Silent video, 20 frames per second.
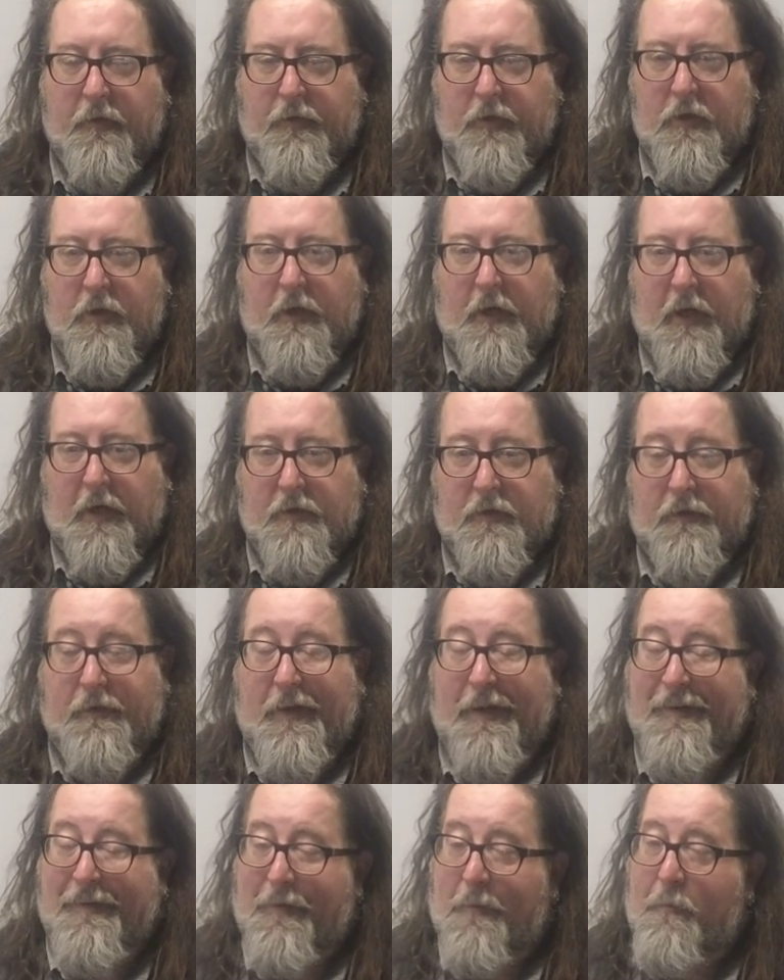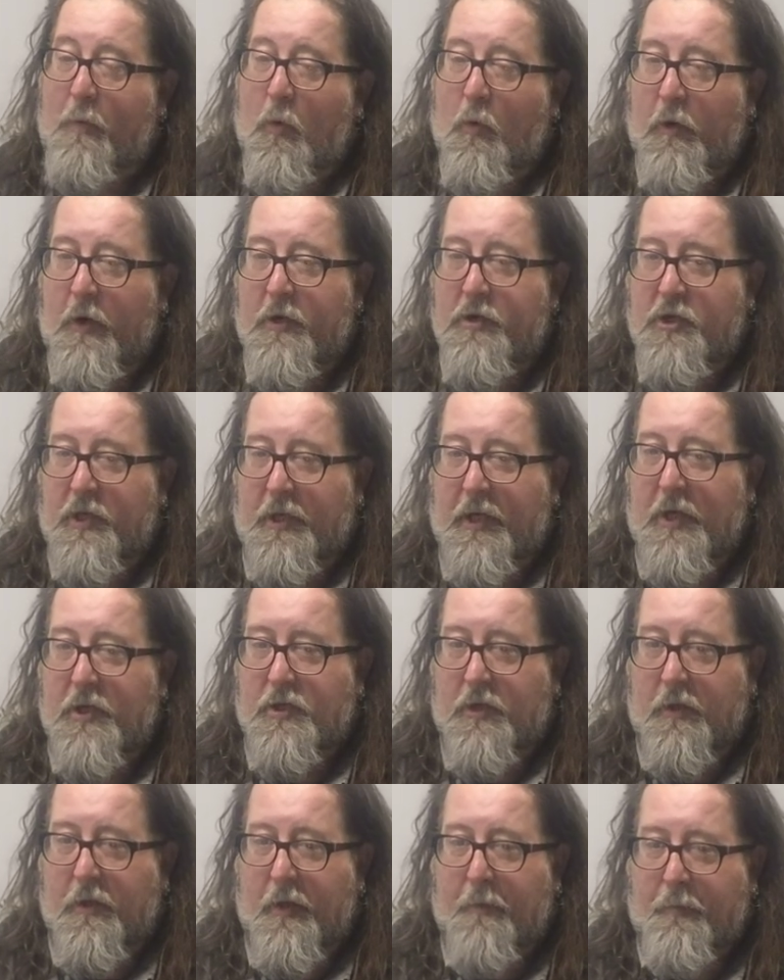So you could actually say it's the poor
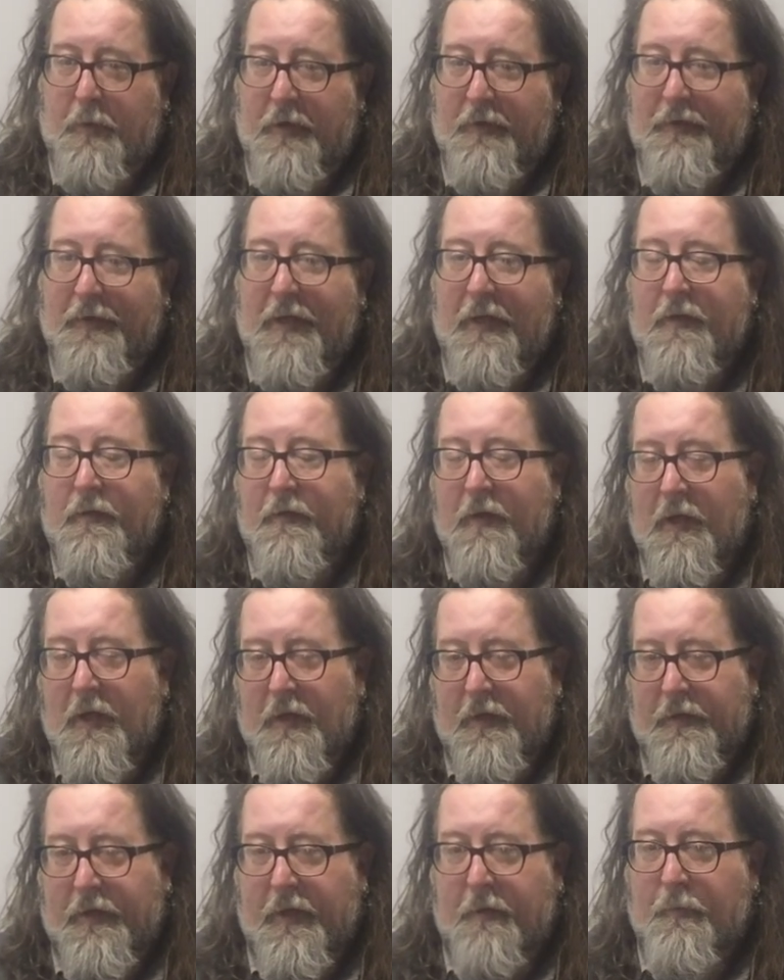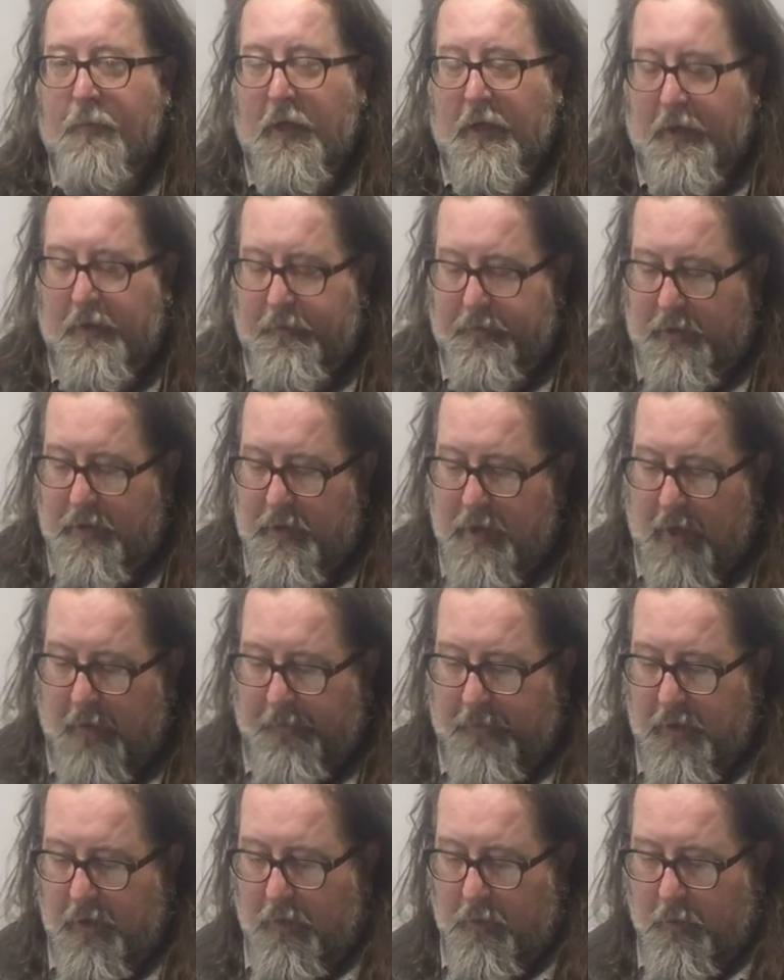education that precedes teen pregnancy,
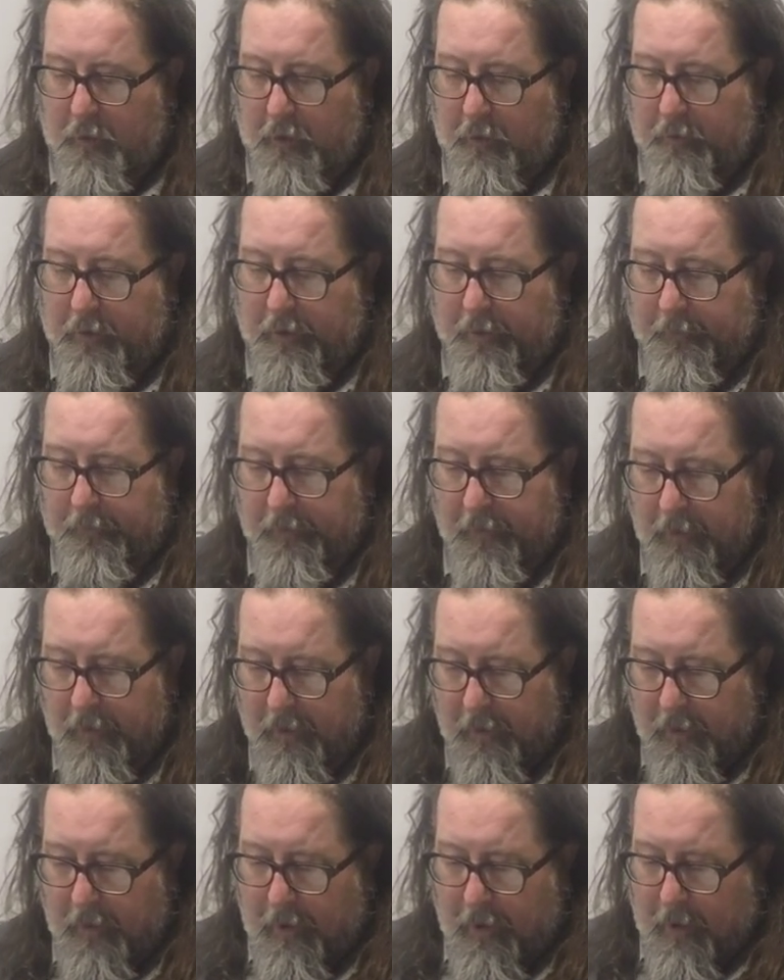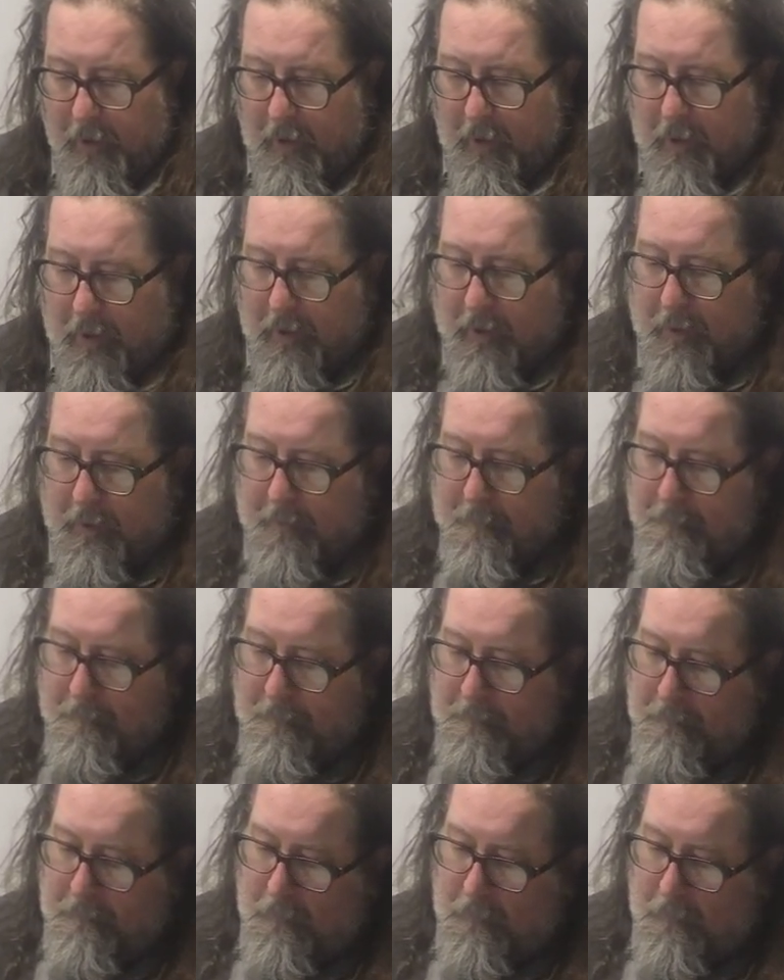not the other way around.